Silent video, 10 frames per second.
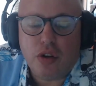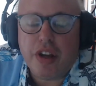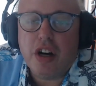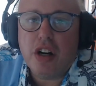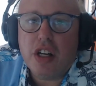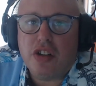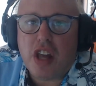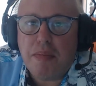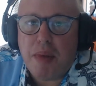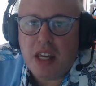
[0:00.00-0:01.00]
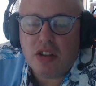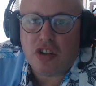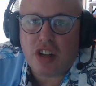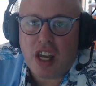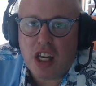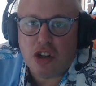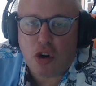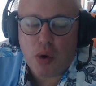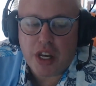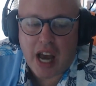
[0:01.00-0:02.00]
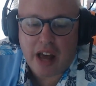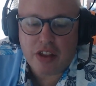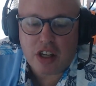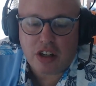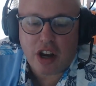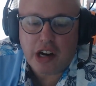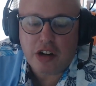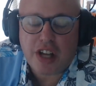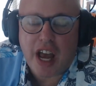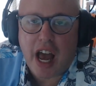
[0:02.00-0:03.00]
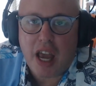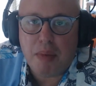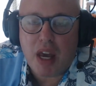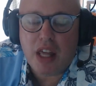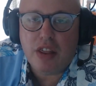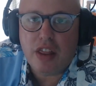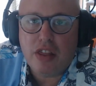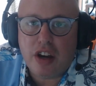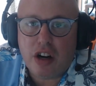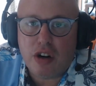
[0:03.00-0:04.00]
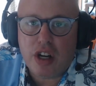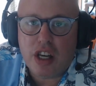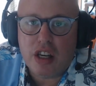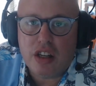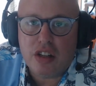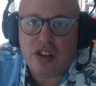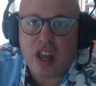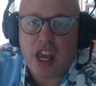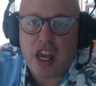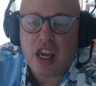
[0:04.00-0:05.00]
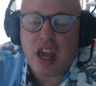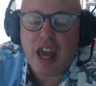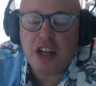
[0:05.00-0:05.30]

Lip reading: so there is a main stage going on the entire time, and then there is a